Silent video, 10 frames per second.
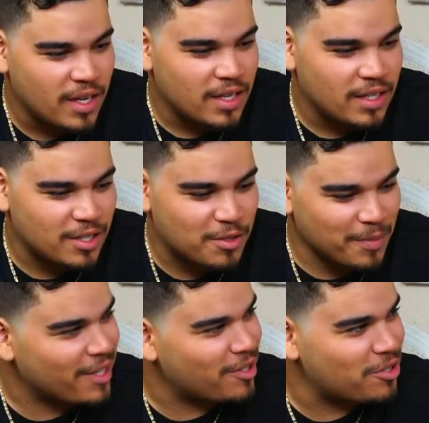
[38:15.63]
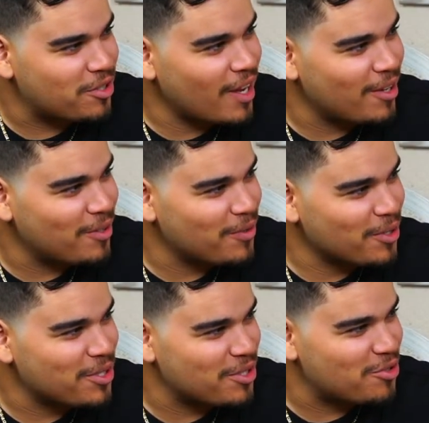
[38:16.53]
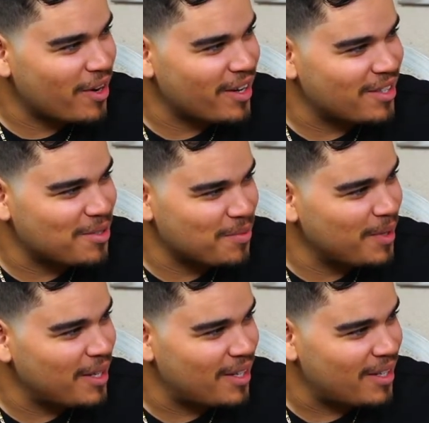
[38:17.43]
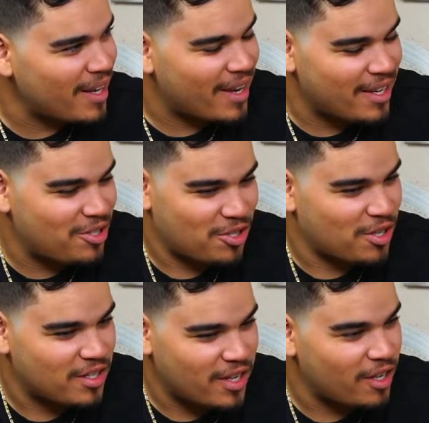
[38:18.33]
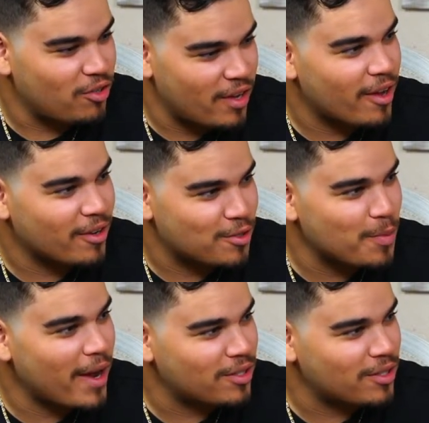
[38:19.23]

smash style versus trying to submit. Yeah, he's just gonna take you down and smash.